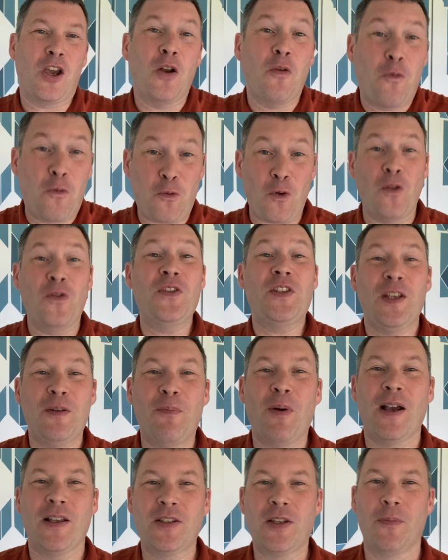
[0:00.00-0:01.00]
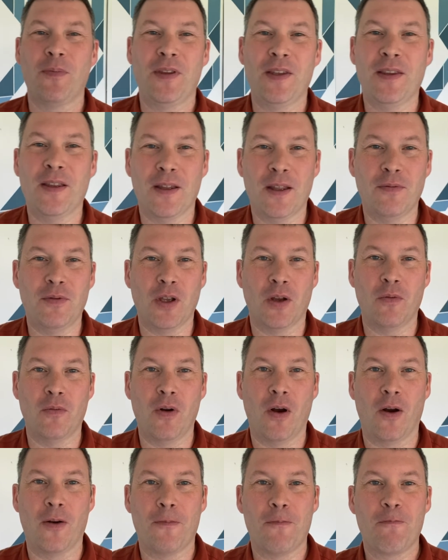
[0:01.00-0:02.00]
confronted by something that they've done
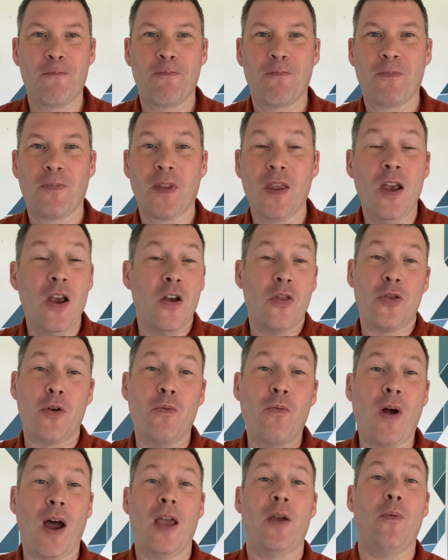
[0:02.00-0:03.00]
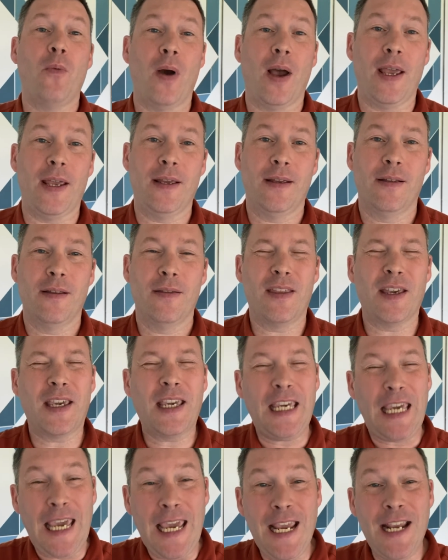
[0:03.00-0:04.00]
wrong. The right way, the
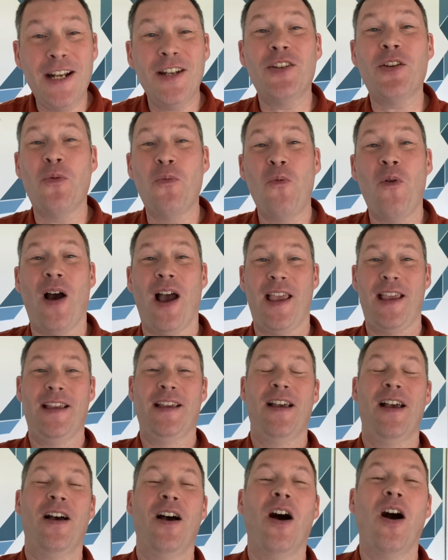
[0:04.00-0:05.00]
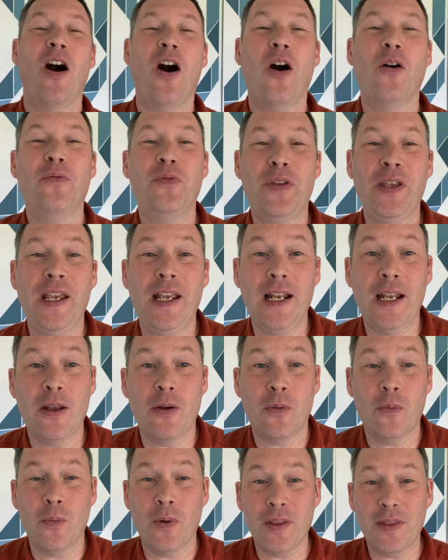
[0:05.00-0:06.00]
kingdom way of
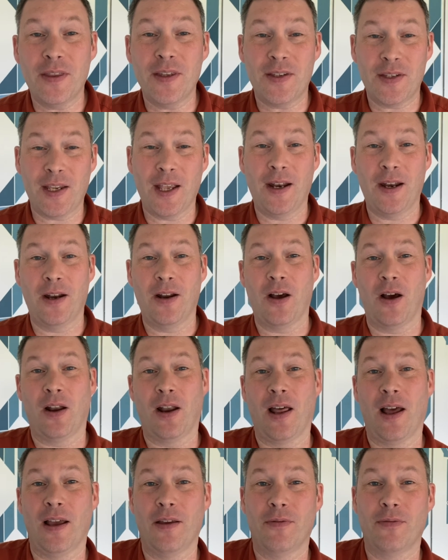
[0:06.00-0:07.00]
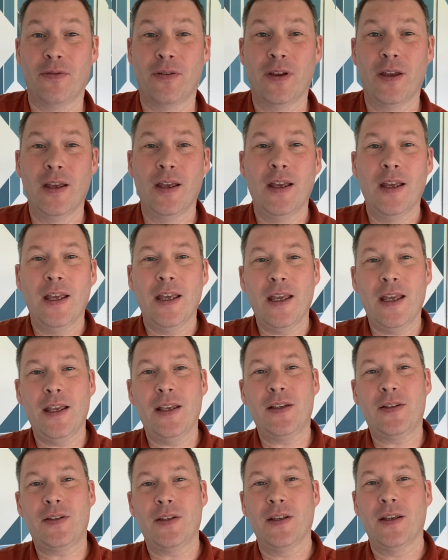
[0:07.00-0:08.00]
dealing with the sin in our life
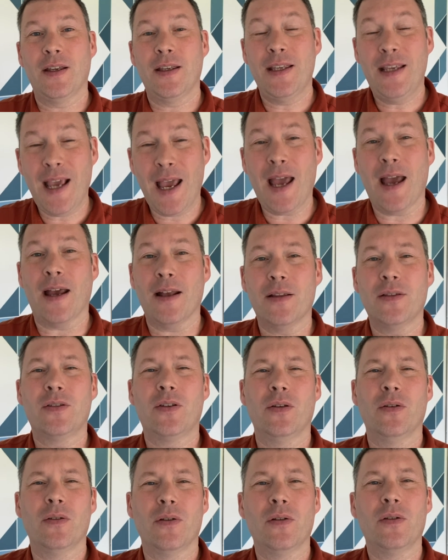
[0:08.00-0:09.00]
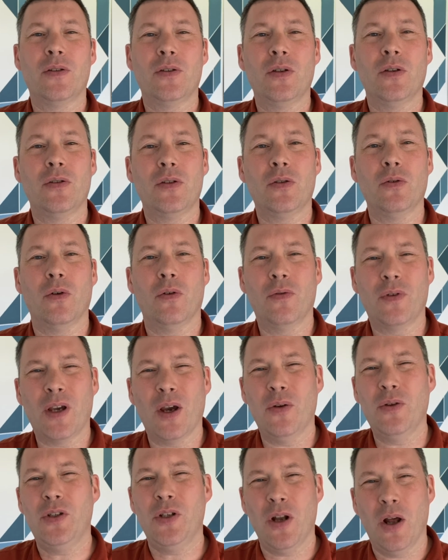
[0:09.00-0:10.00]
is, yeah, to sort of
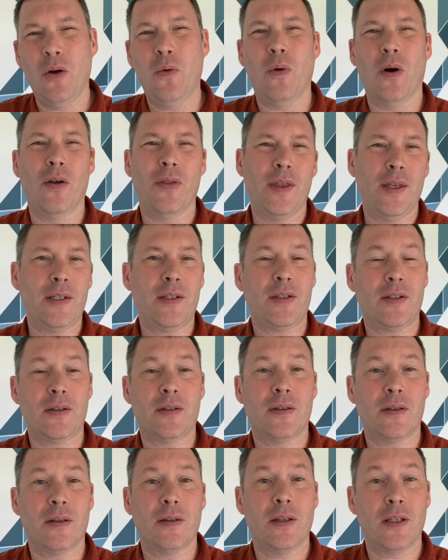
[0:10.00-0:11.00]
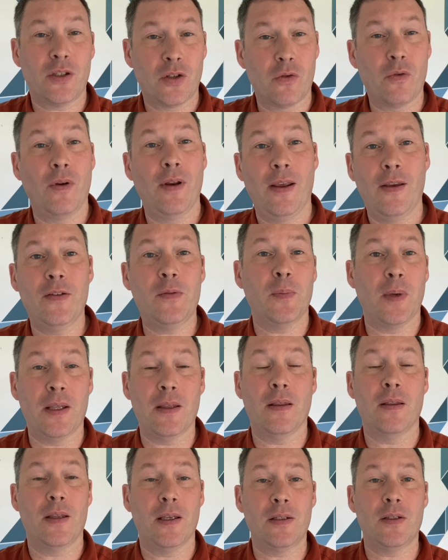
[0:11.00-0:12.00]
go, do you know what? This grieves me
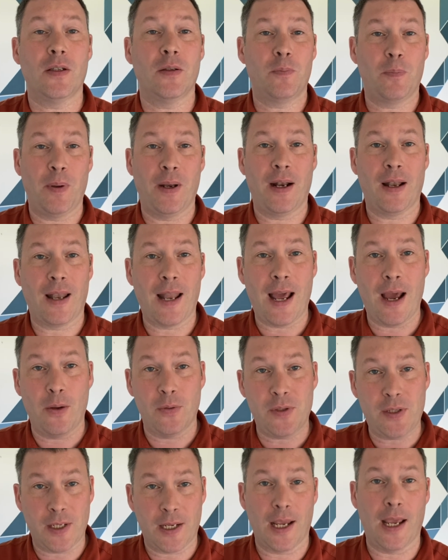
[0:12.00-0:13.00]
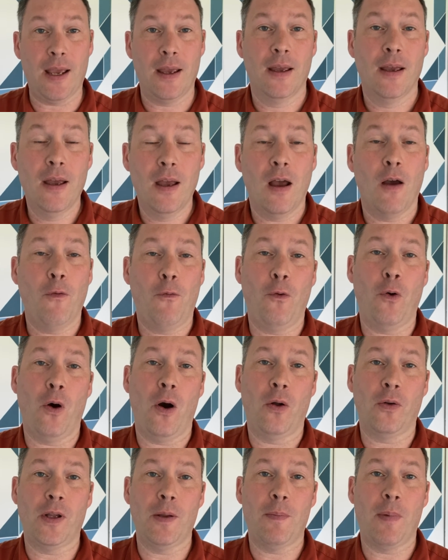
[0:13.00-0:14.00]
that this has been allowed to get a
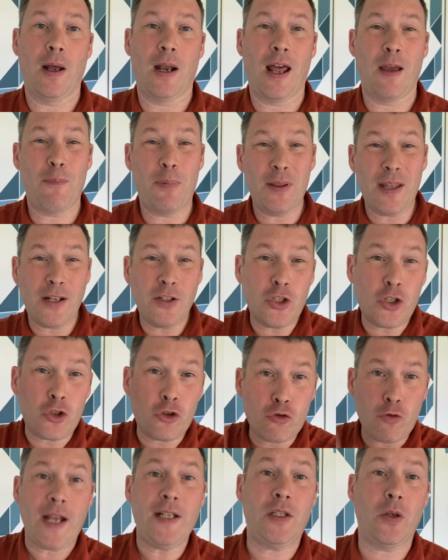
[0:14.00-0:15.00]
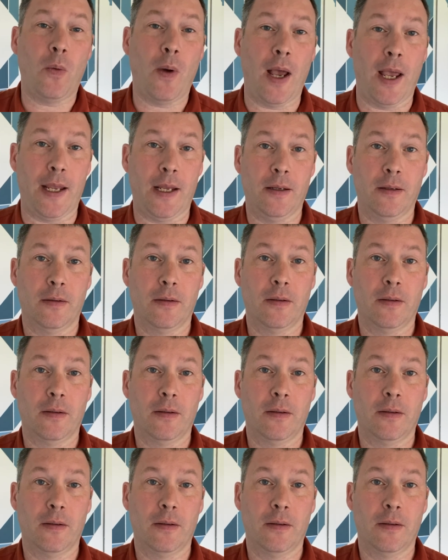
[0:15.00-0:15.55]
foothold in my life, but then straight away,